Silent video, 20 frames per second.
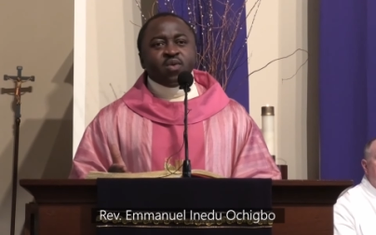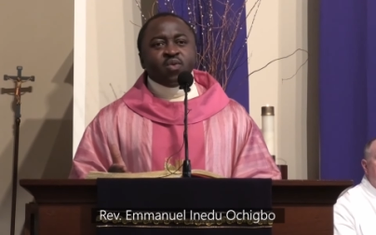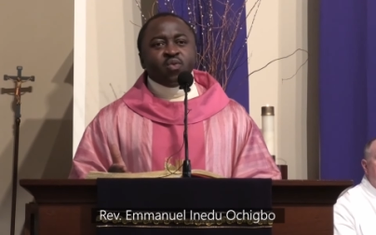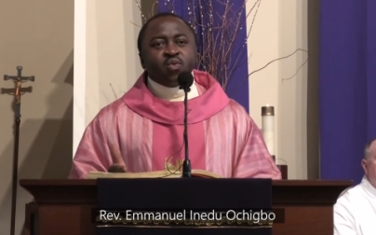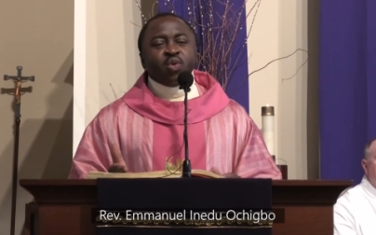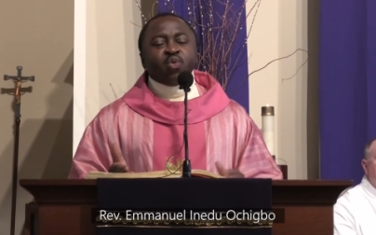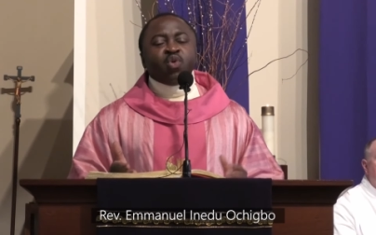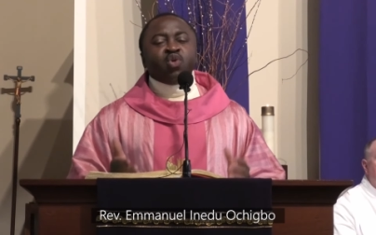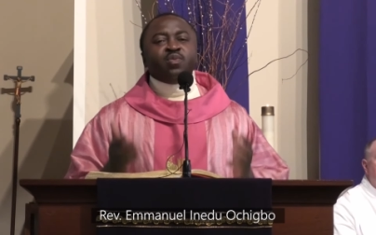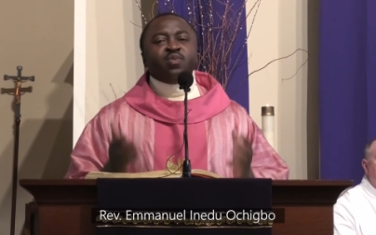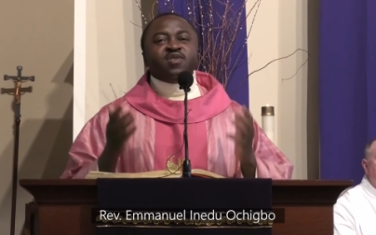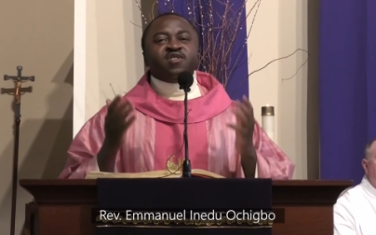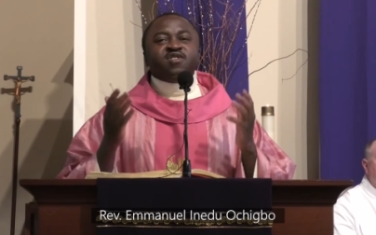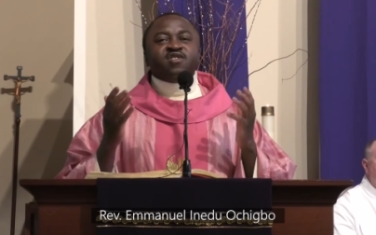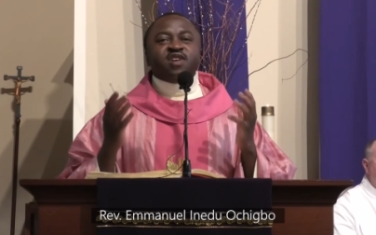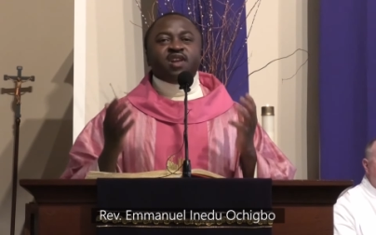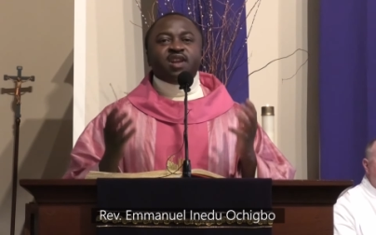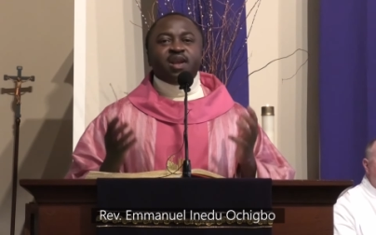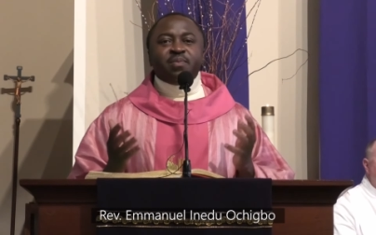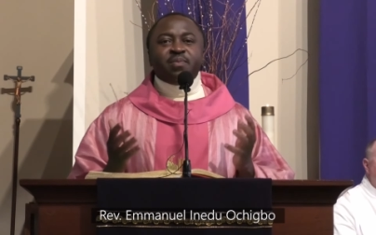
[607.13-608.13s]
we will be
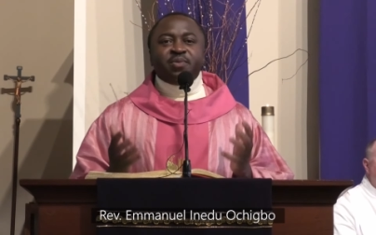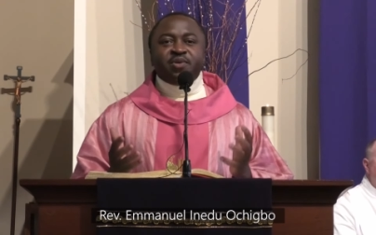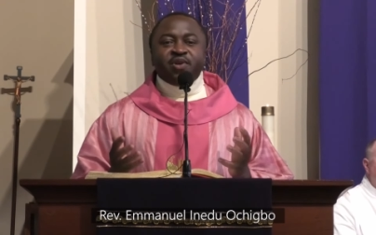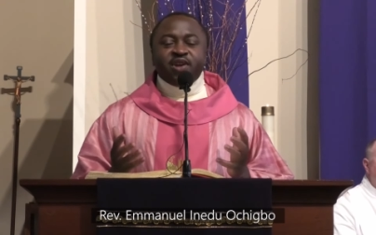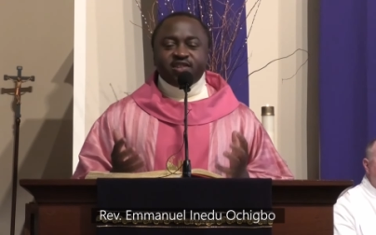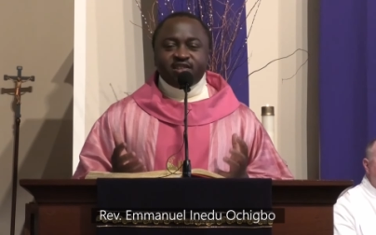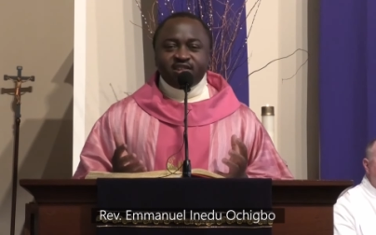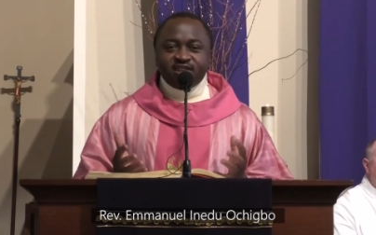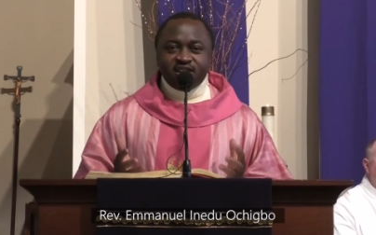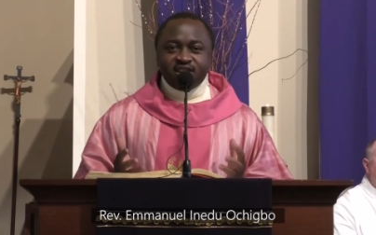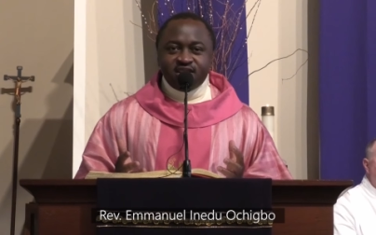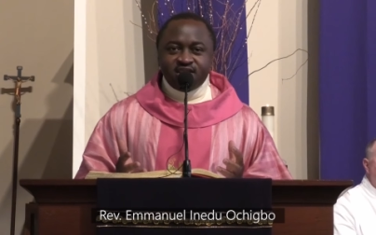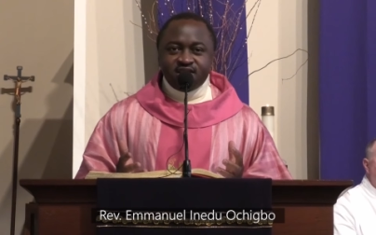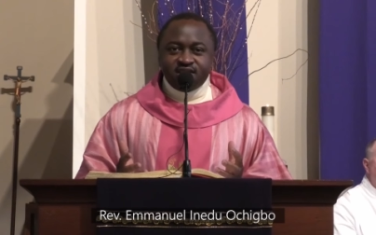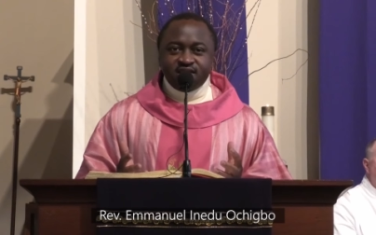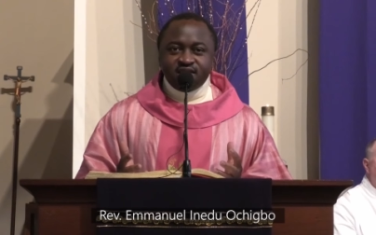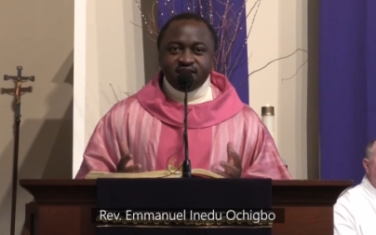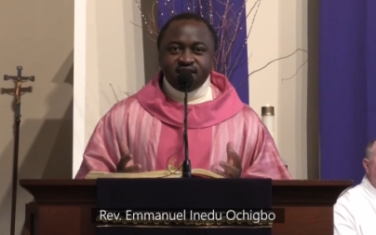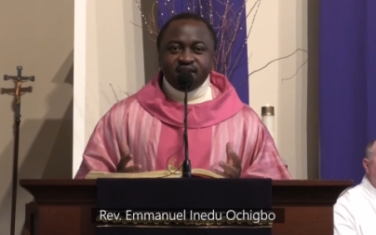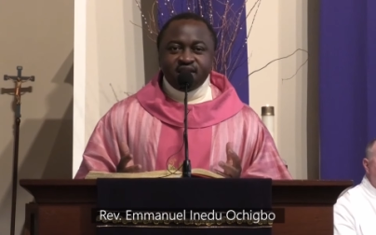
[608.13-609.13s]

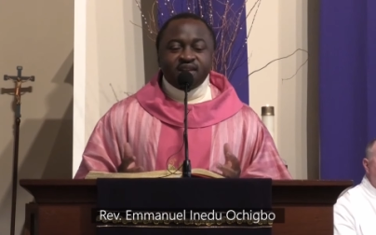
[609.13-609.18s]
celebrating